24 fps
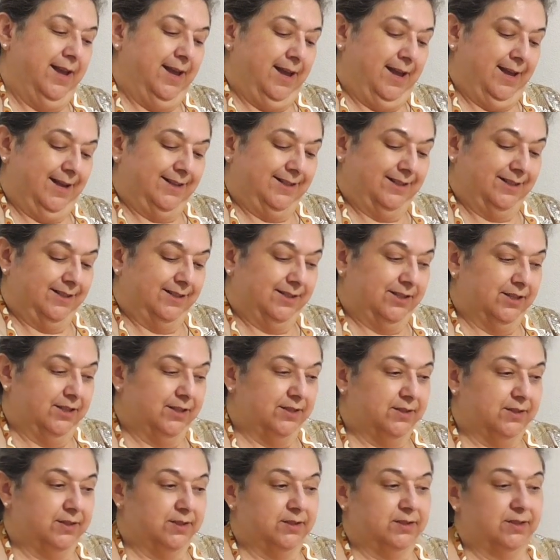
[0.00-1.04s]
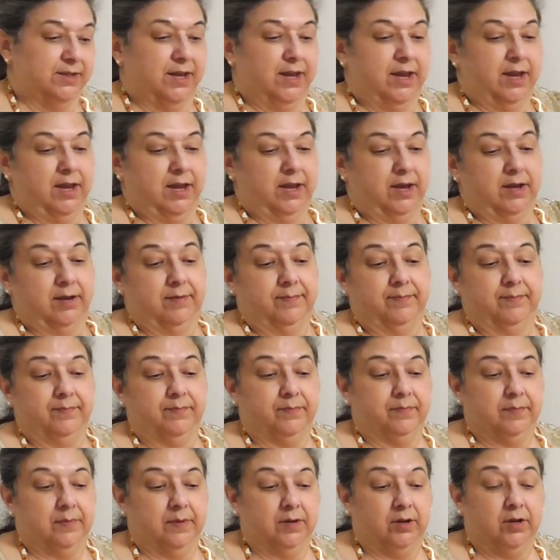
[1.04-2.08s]
And since this is a
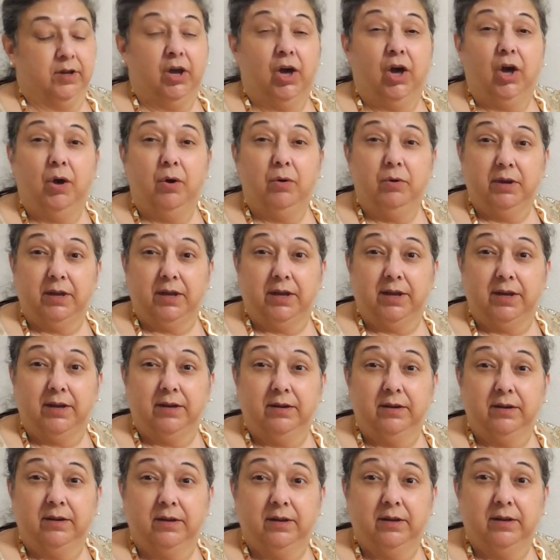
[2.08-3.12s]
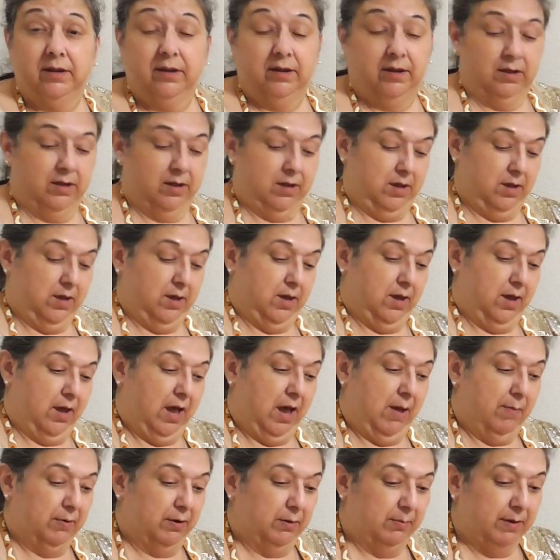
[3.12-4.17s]
coating,
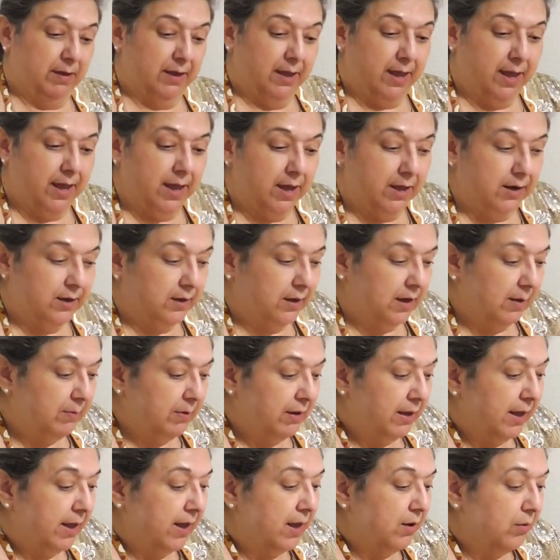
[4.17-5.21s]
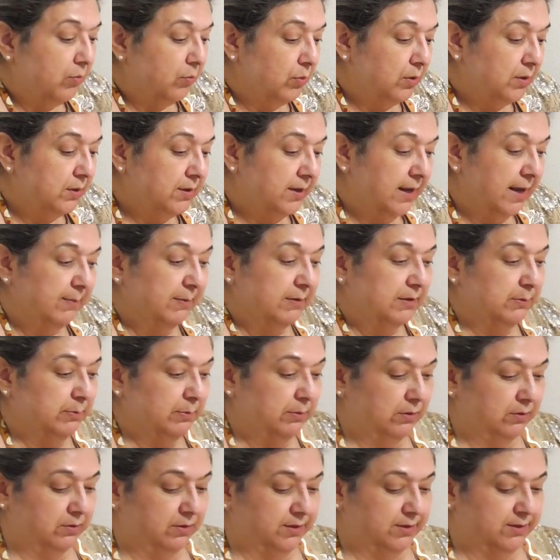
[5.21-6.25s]
I'm going to add 1
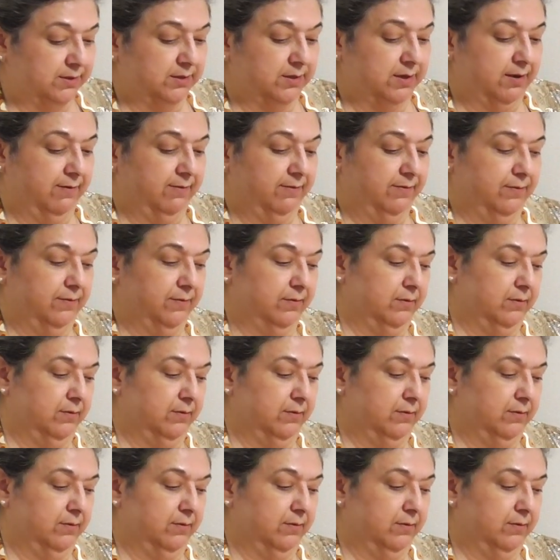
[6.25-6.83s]
tablespoon of this stuff.